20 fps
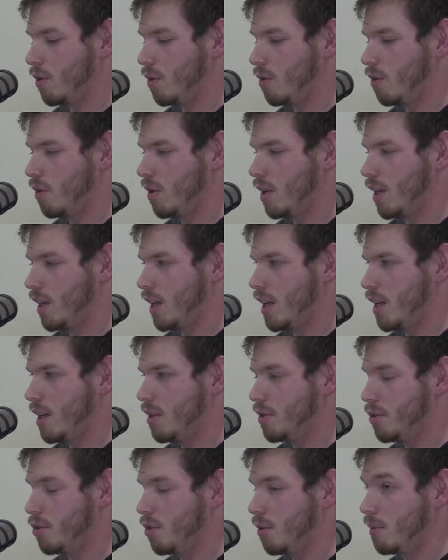recording
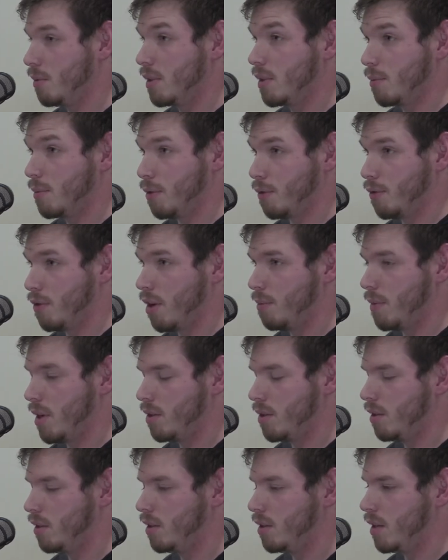is normally the preferred
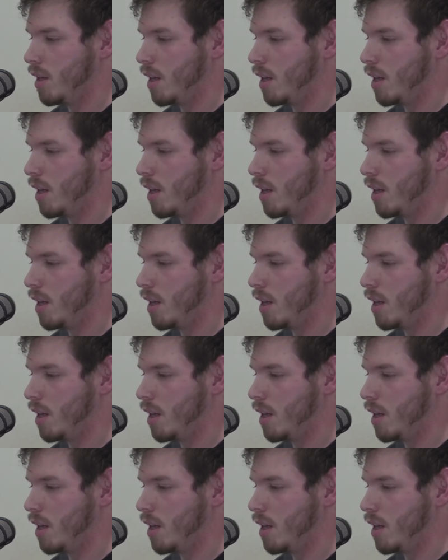method.